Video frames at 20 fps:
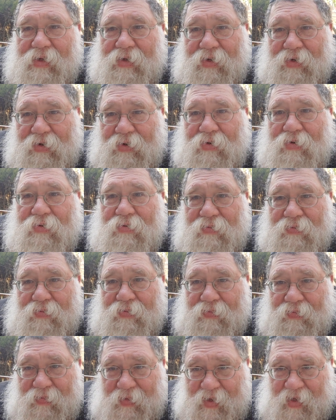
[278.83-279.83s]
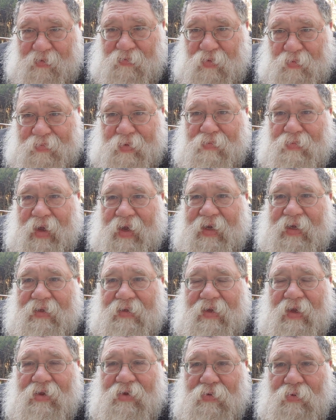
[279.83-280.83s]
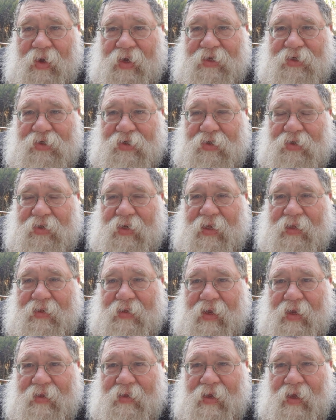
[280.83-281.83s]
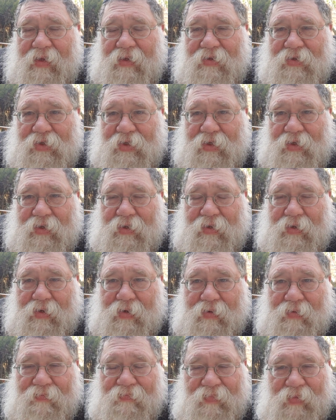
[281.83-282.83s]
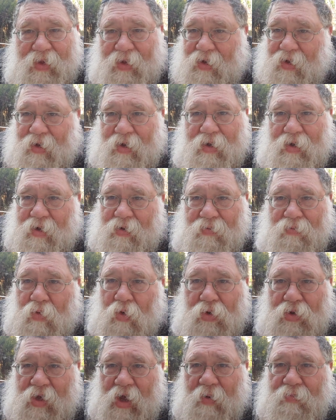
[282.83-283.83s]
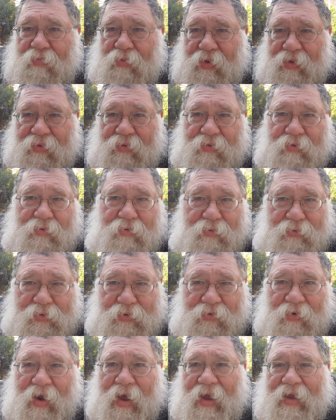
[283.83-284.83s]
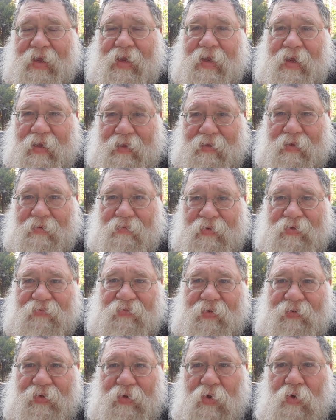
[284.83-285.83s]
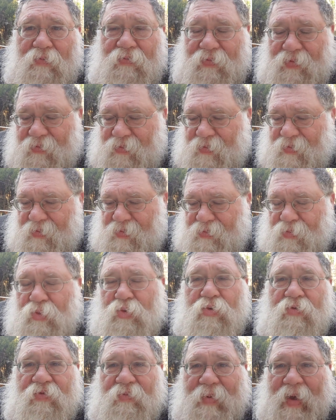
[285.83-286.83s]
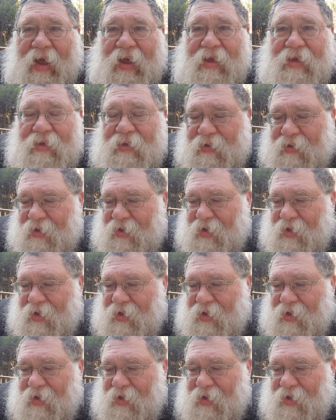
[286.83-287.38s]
you know, he will be my continuation. And, and, and she um, woke up and was crying and was very over moved by it.